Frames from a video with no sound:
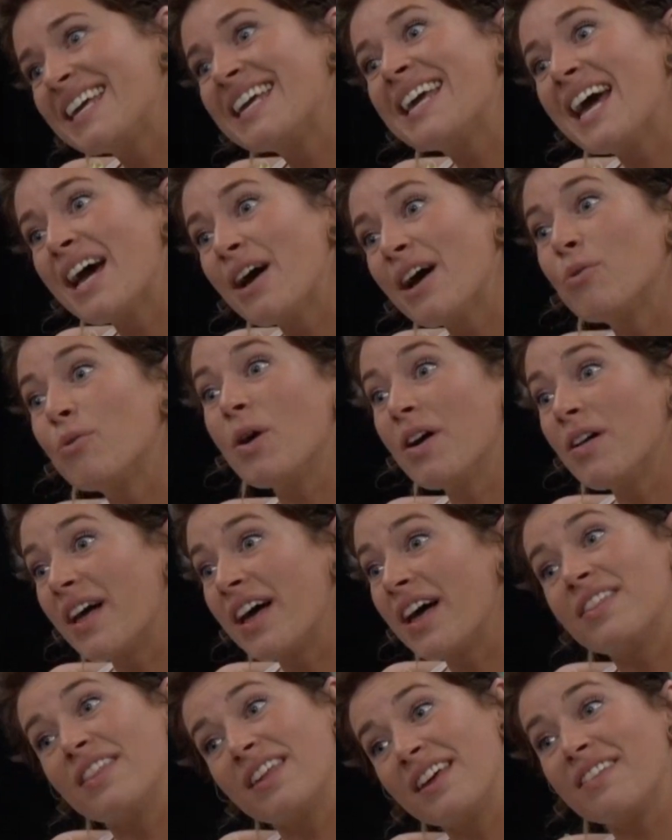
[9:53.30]
Yeah, well,
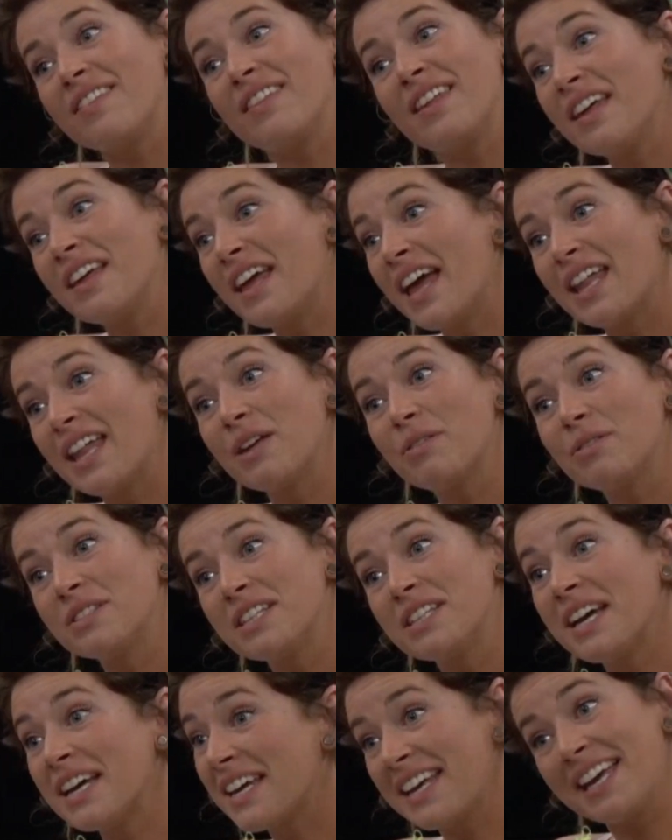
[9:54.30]
I think that Haley was
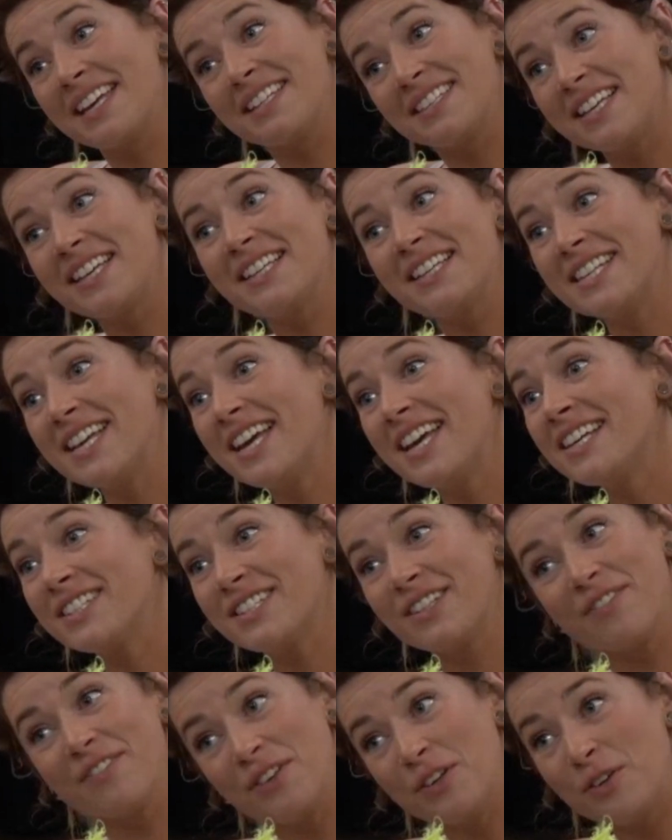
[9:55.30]
like, yes,
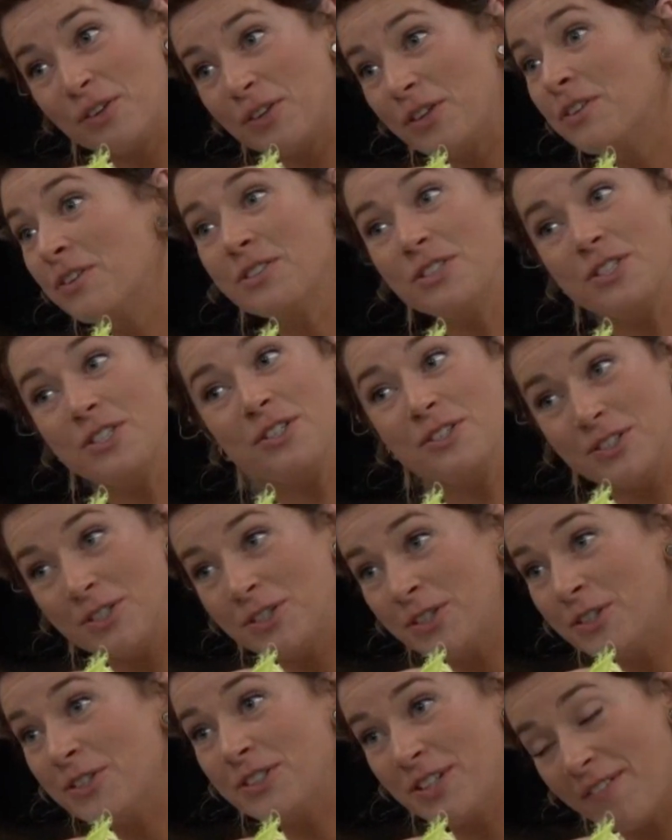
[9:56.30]
if you use
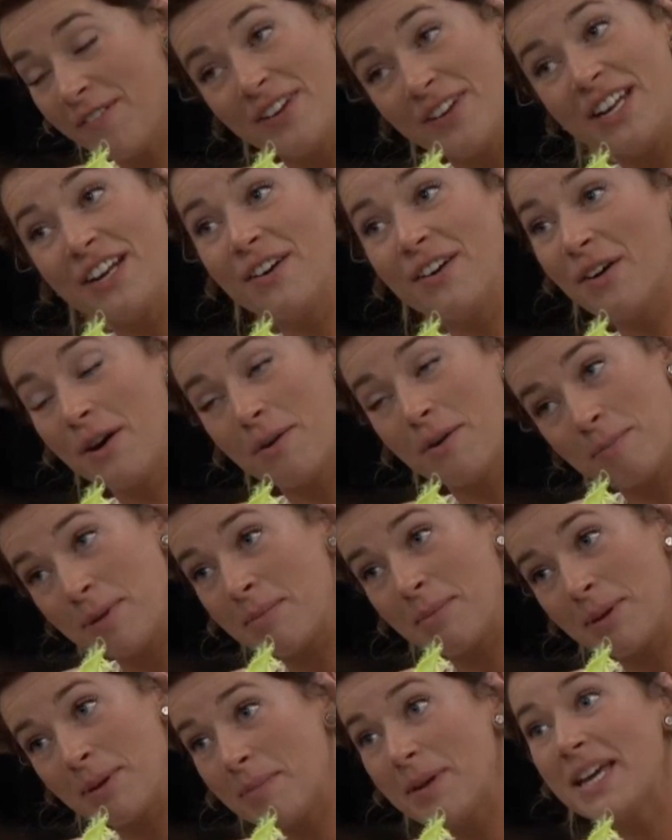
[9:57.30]
the veto on me. This
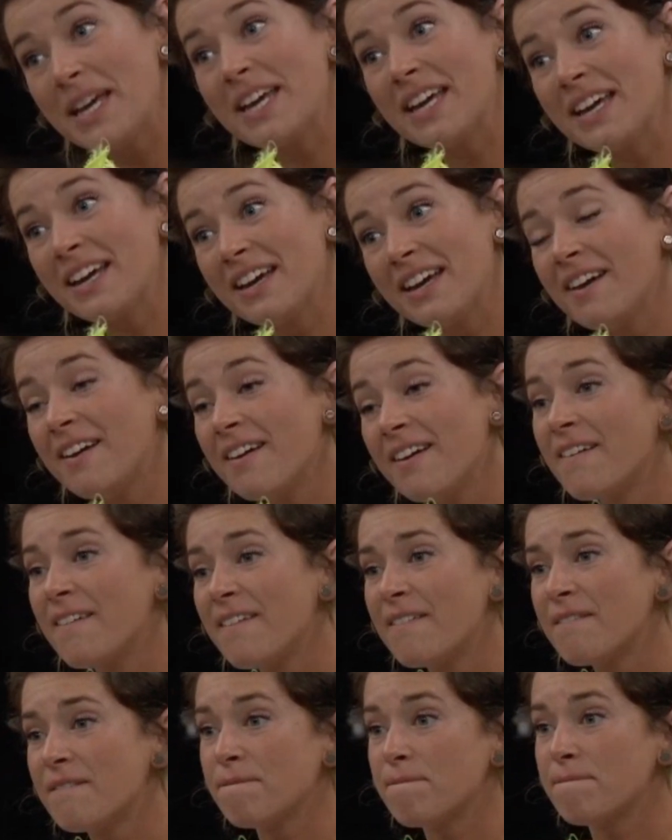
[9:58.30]
was before, though.
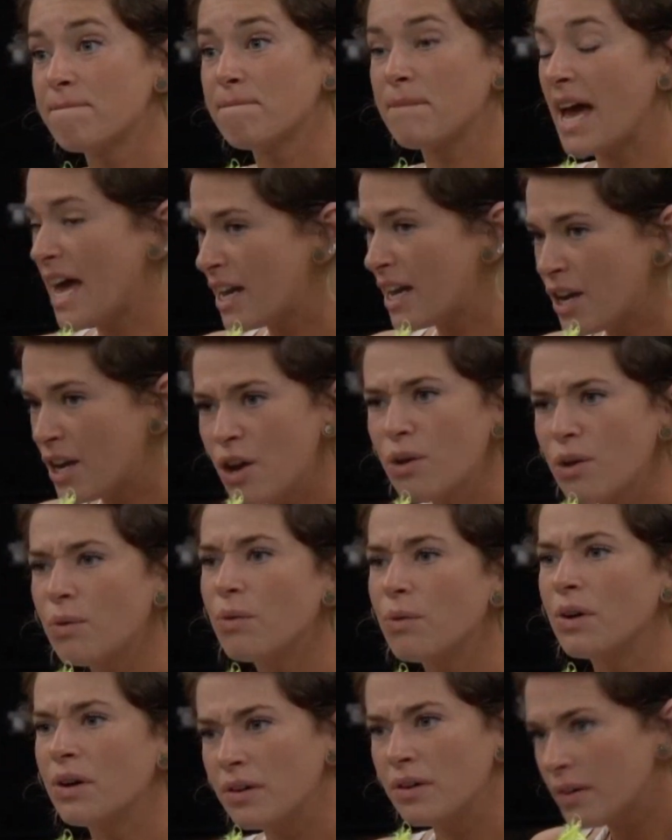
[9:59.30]
before she
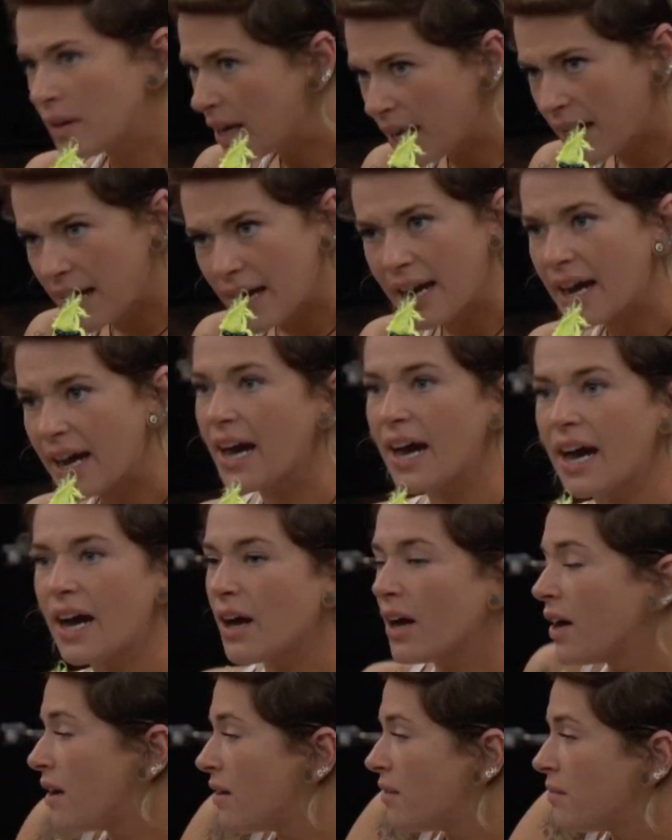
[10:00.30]
kept like
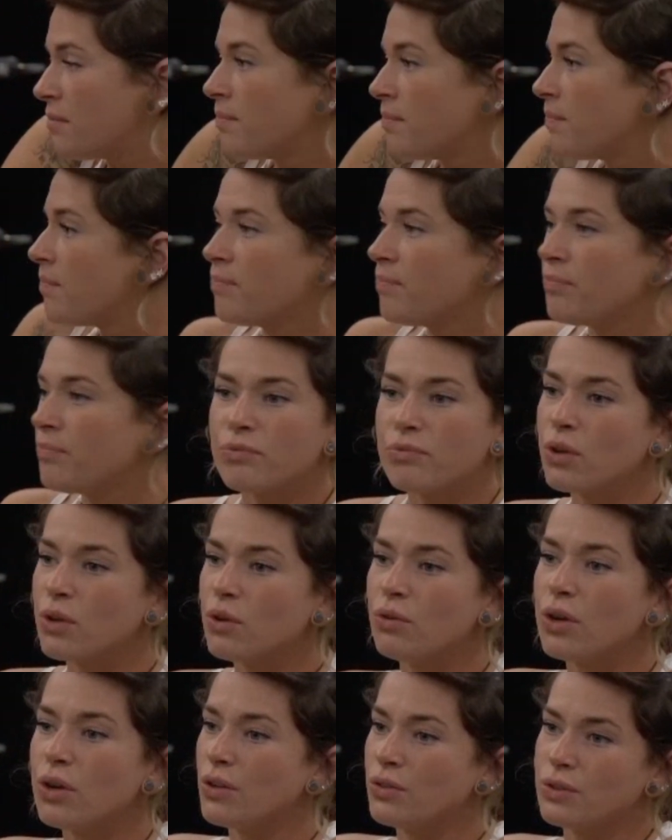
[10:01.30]
he's like pressuring me
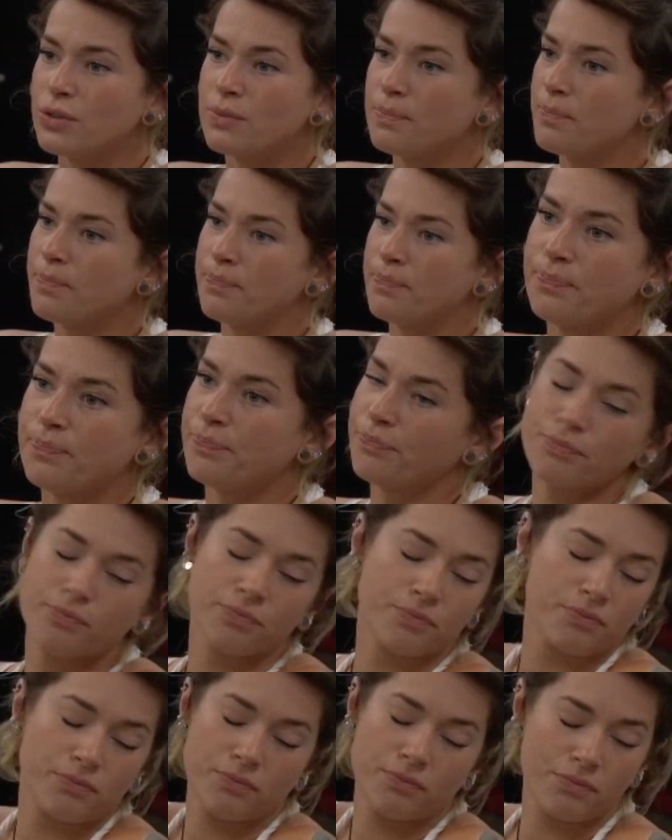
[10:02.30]
to sleep in with
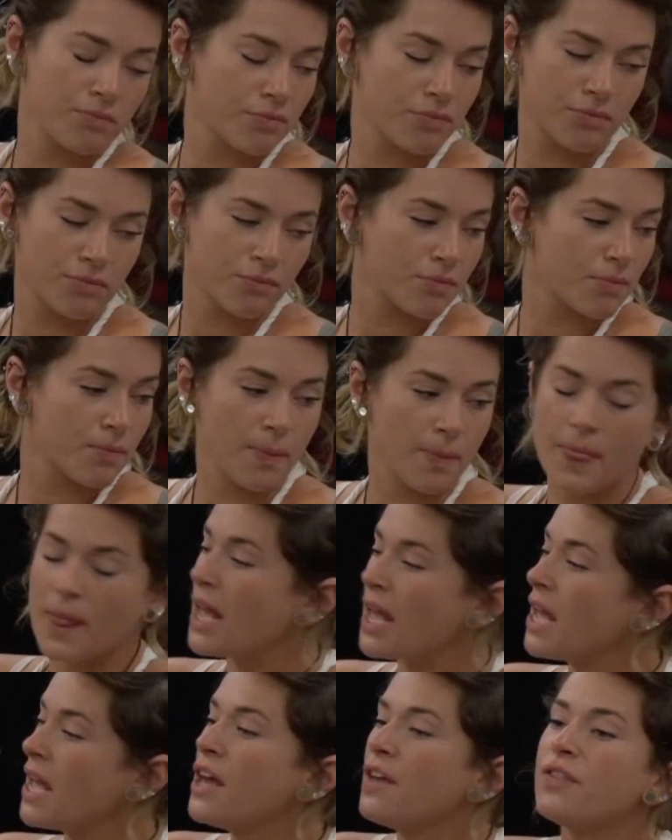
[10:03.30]
him, pressuring me to sleep in bed,
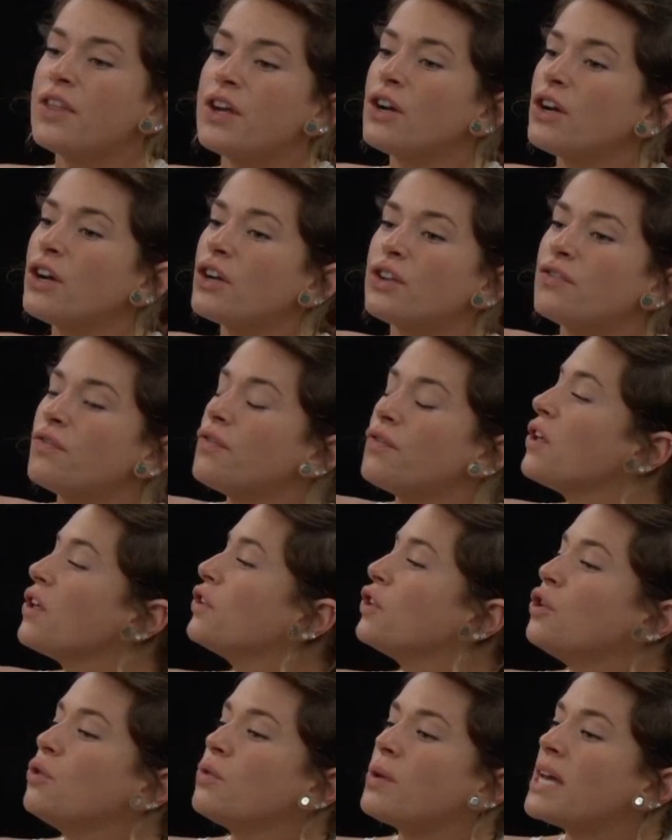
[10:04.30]
and she doesn't want to.
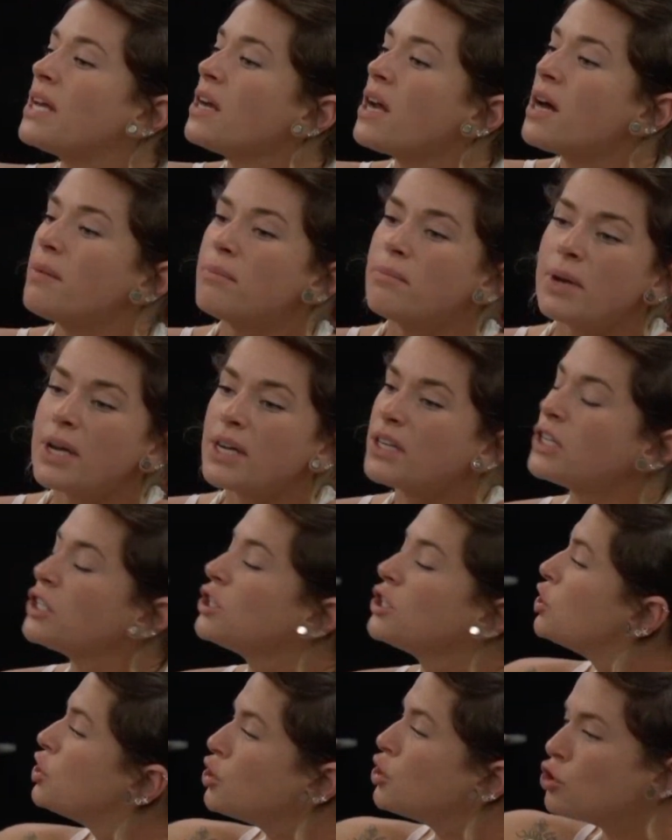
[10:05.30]
You cannot
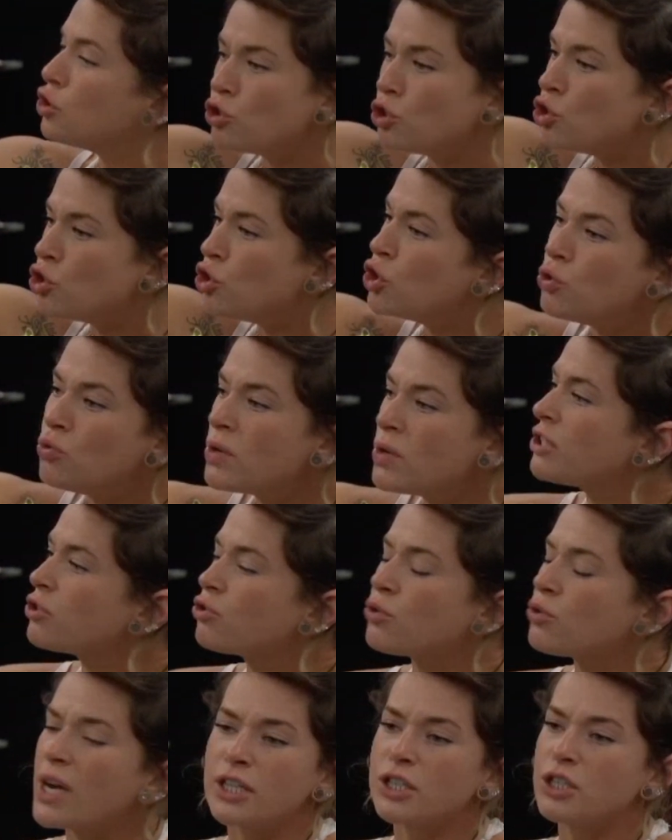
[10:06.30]
do not
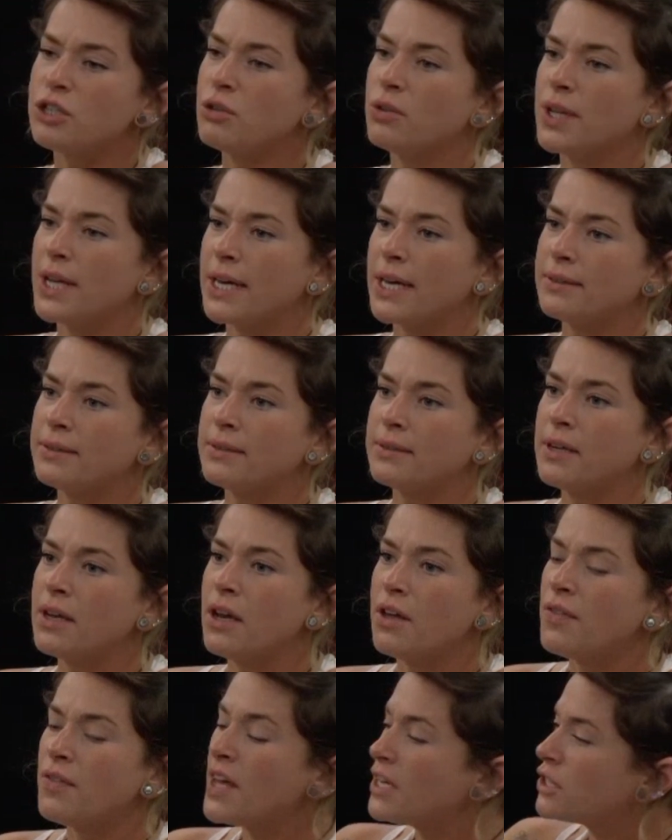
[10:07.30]
try to do that.
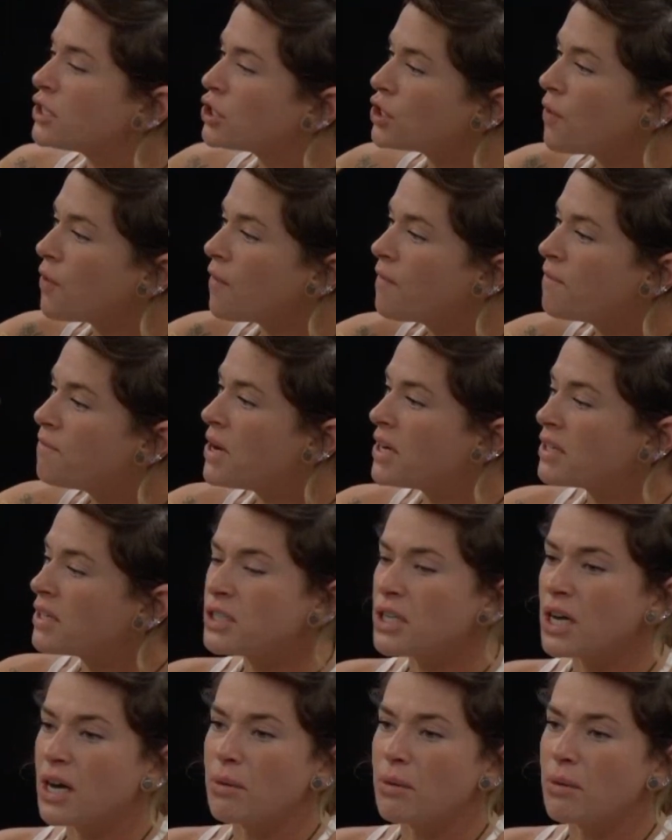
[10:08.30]
That is so fucked up.